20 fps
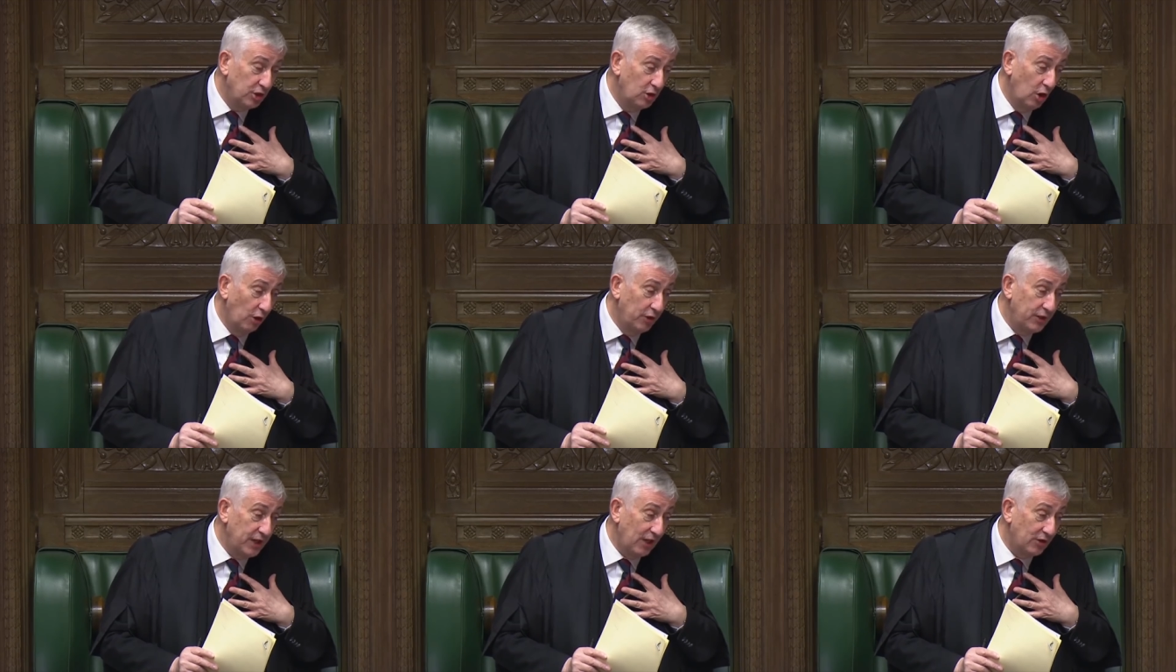to
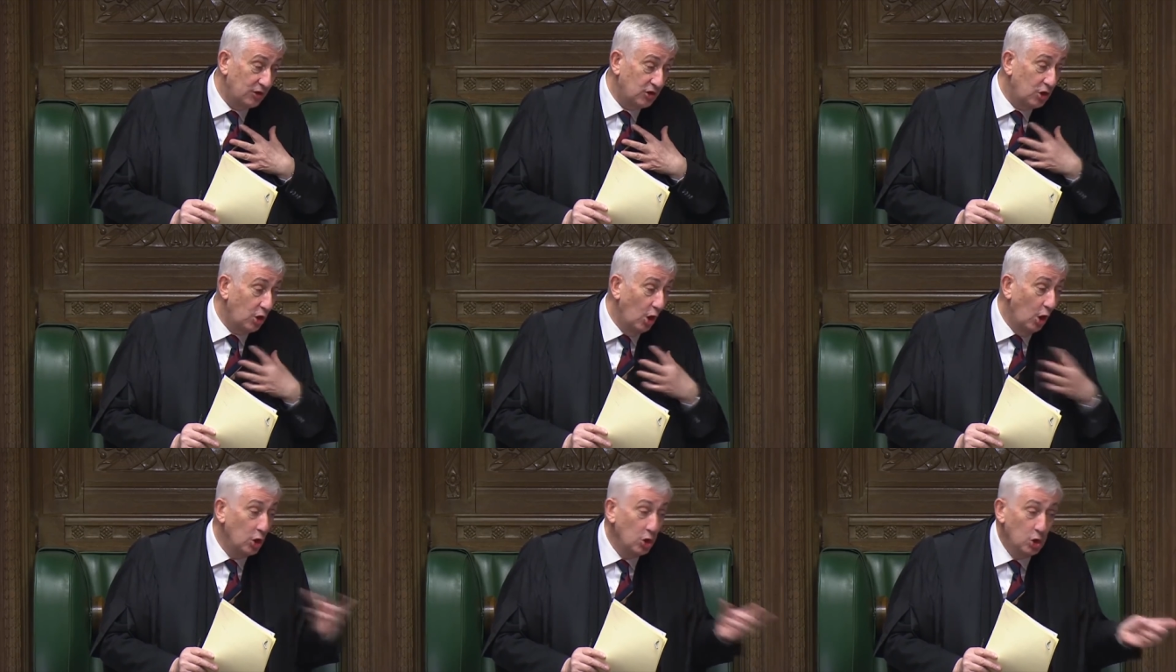know the
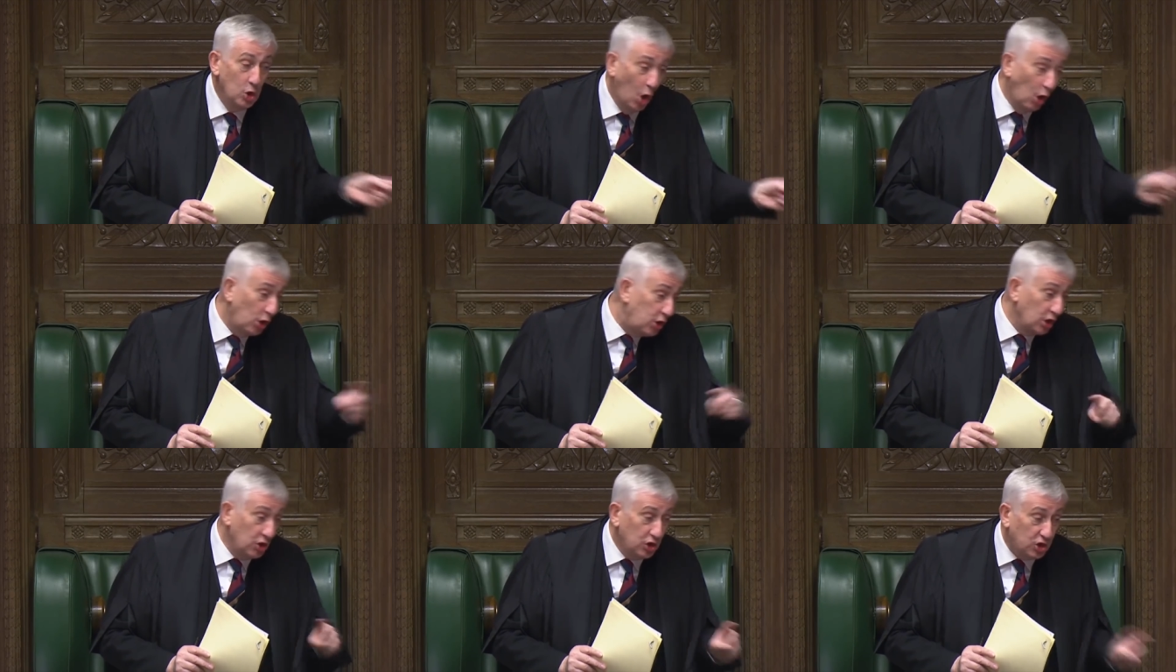answer.
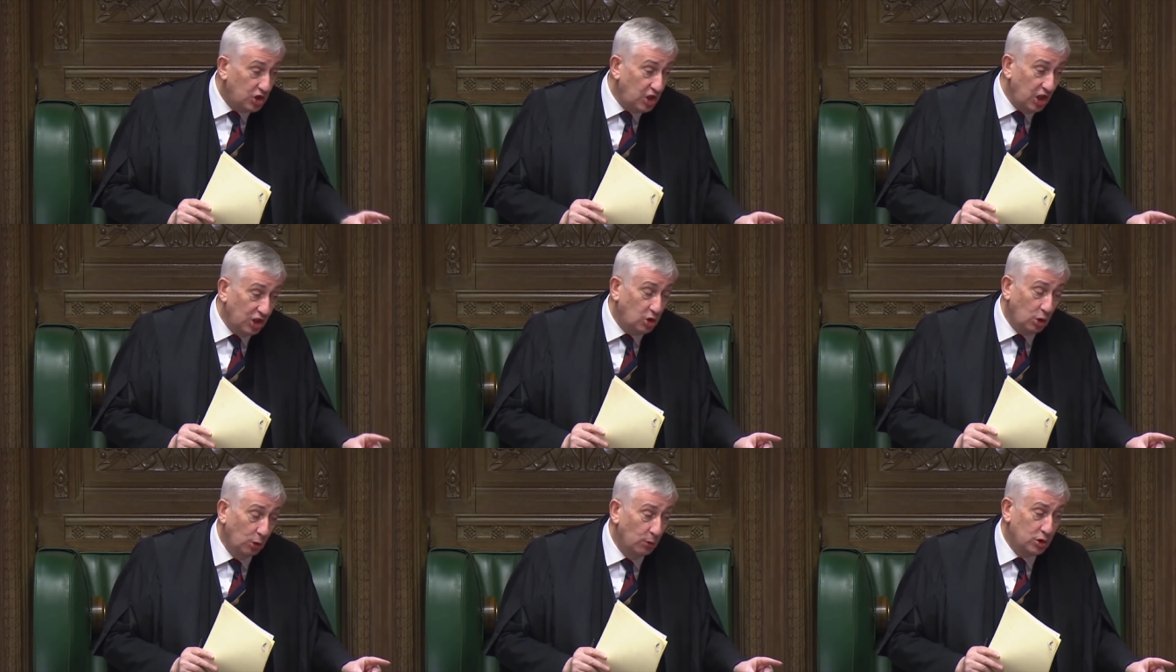Your
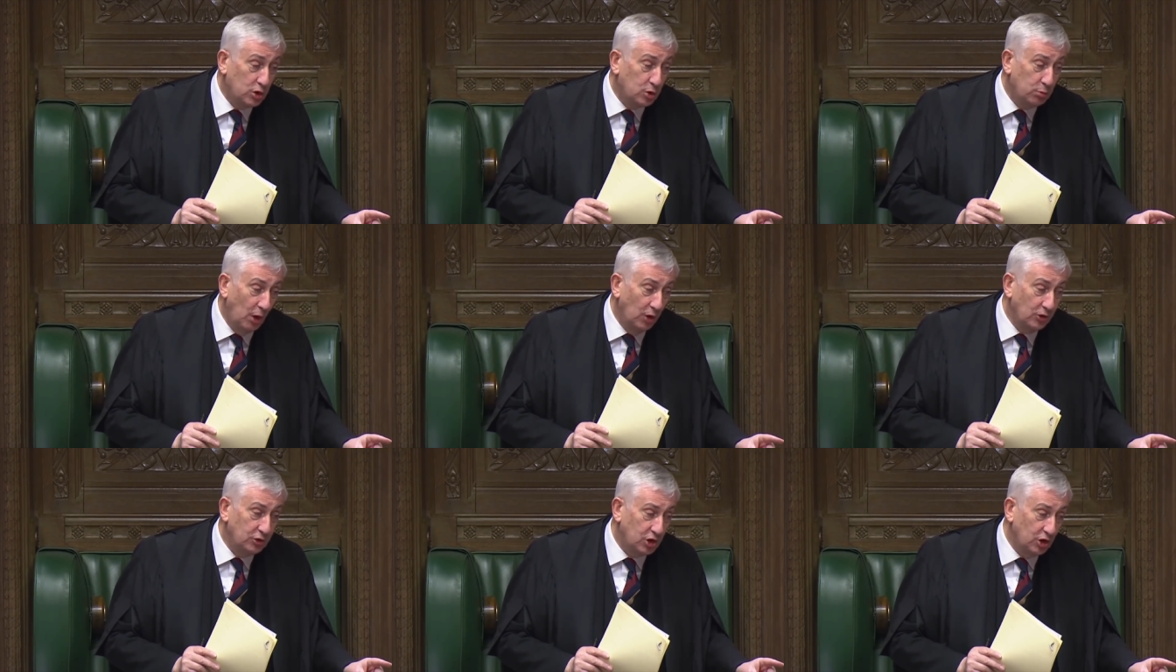constituents
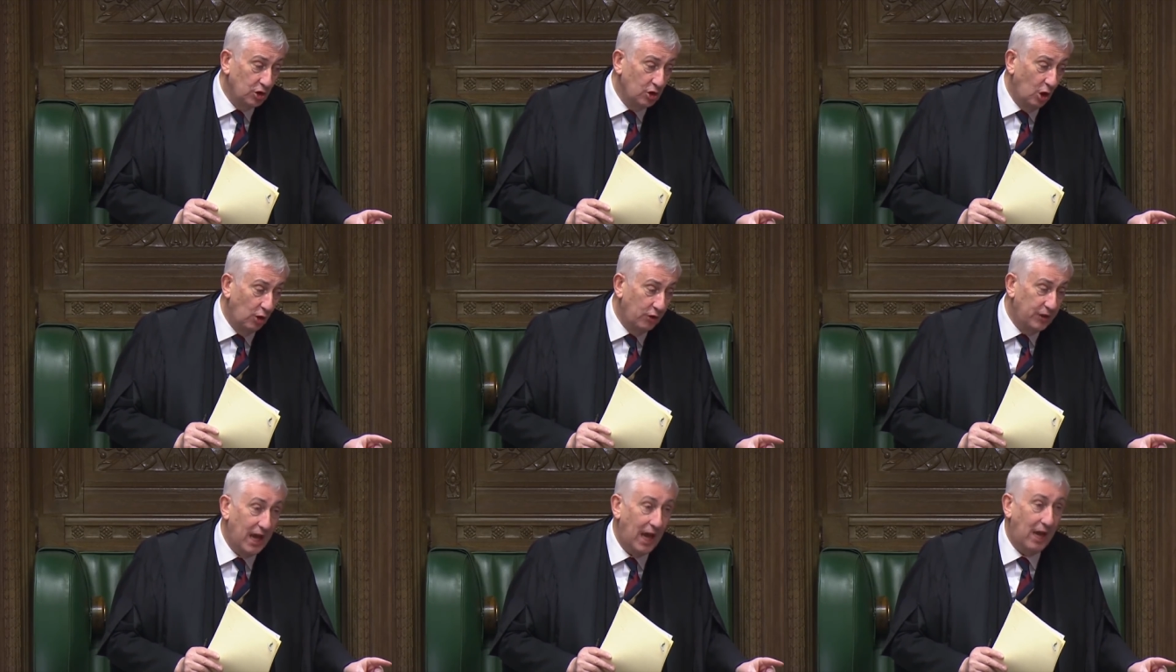want to
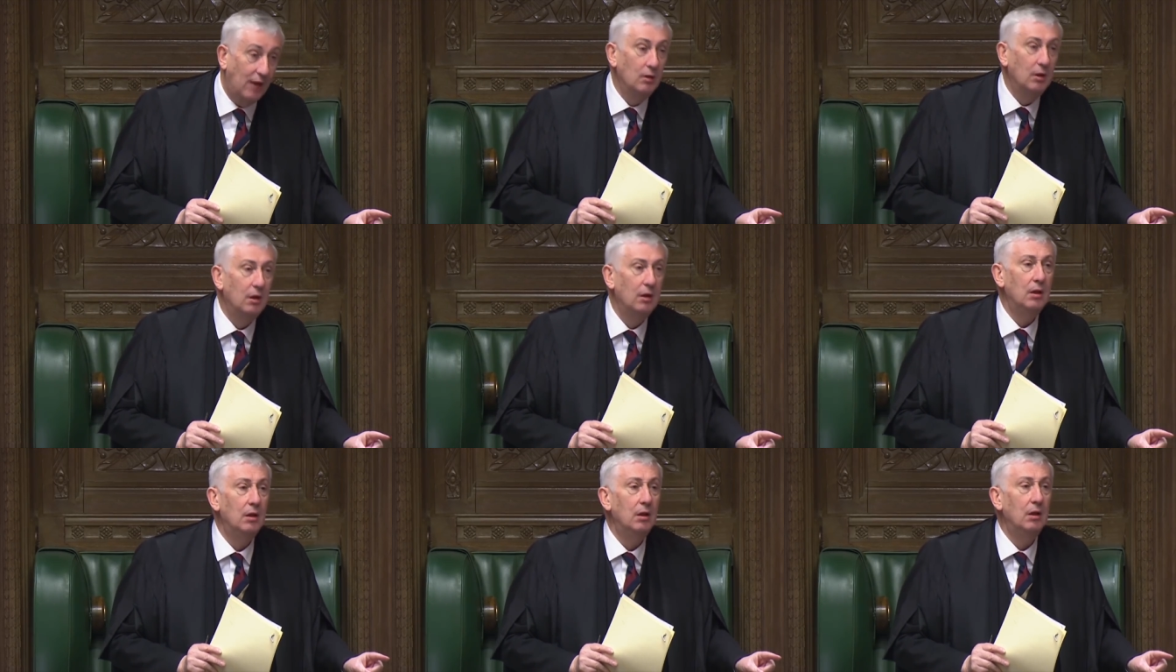know the answer.
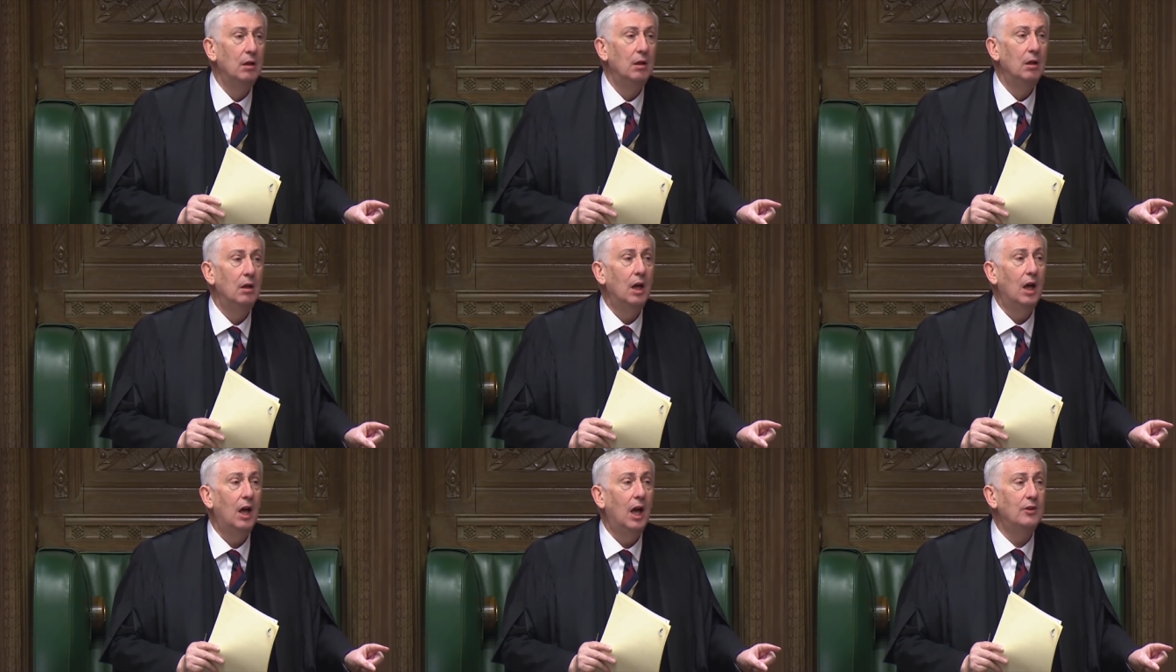
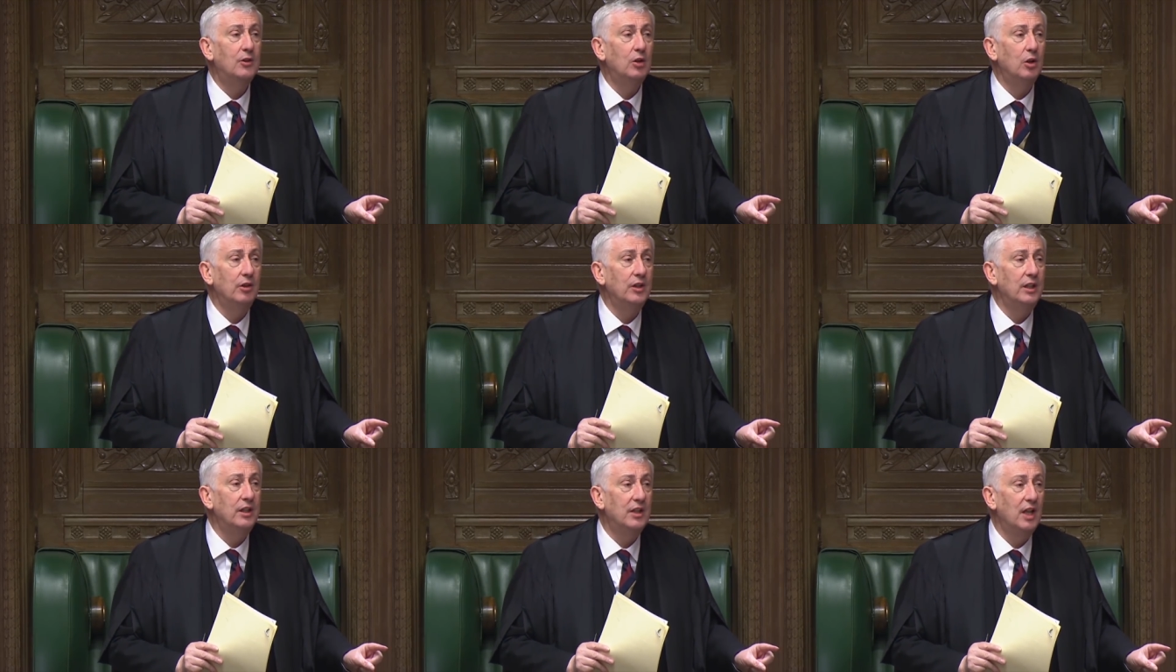I
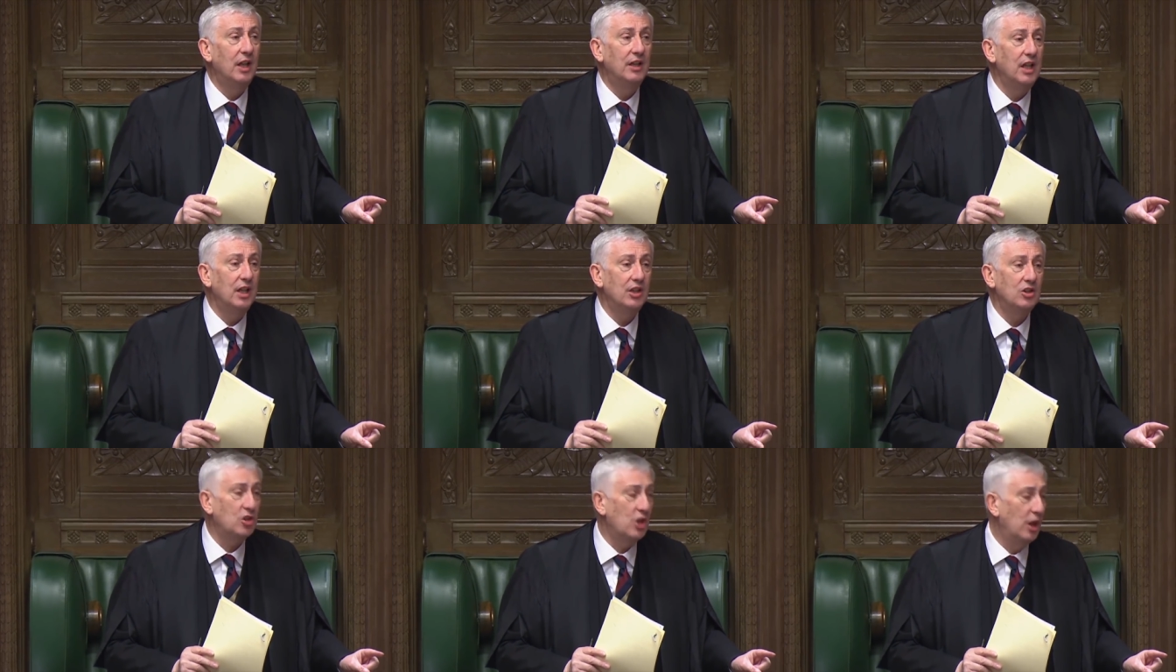don't need
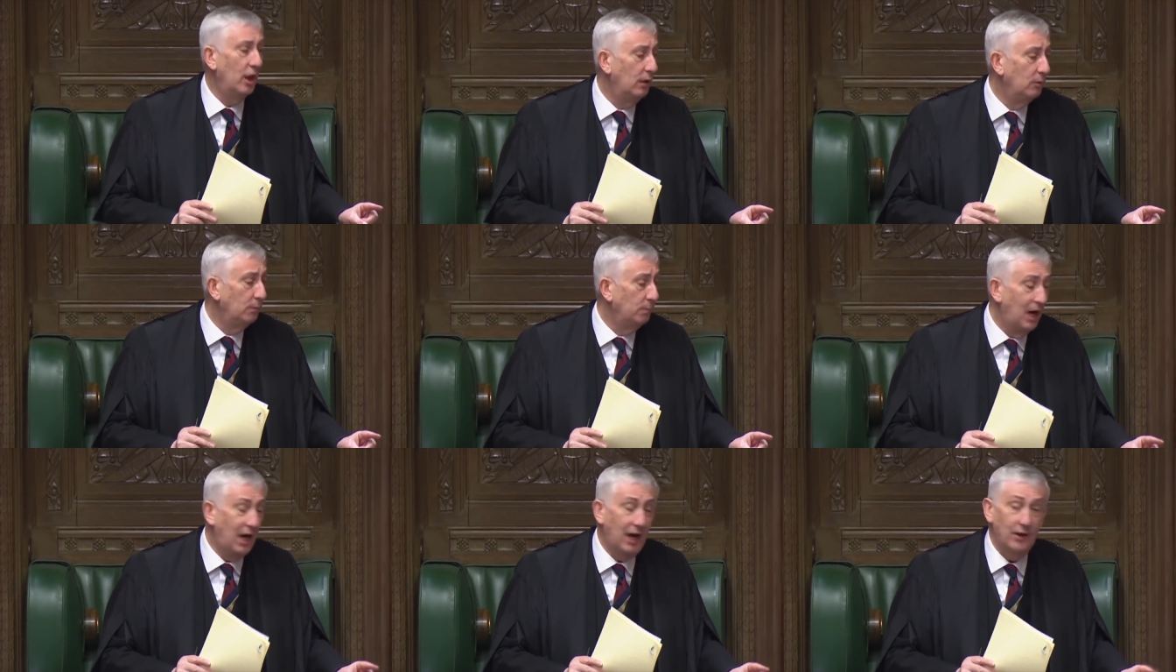any extra
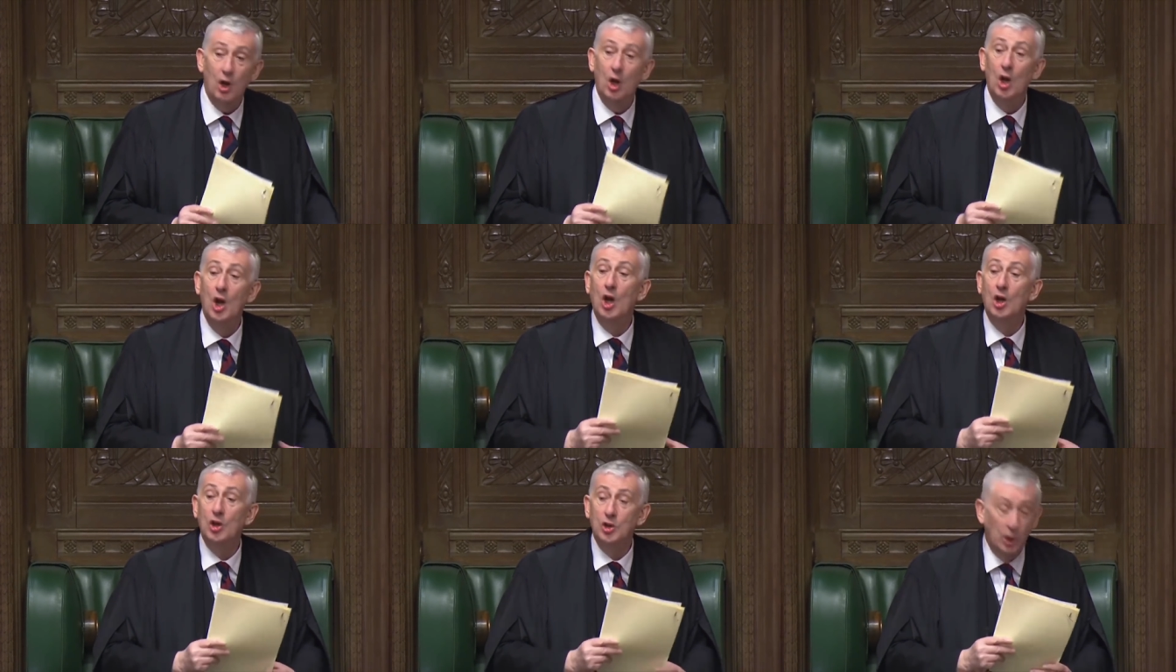help
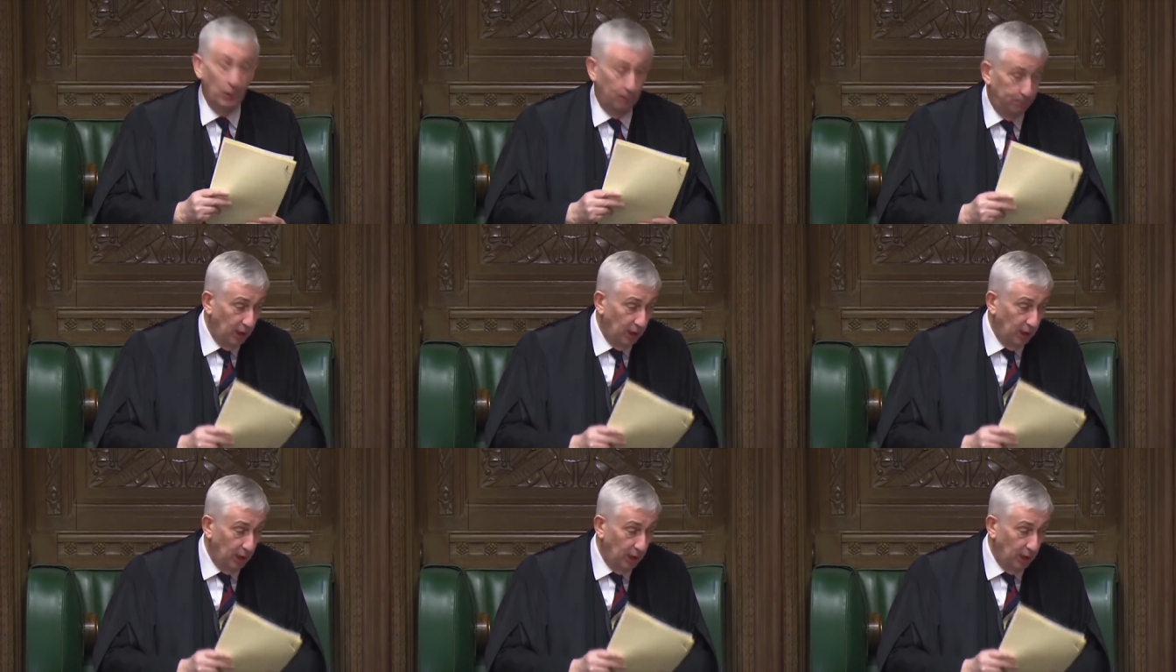either. So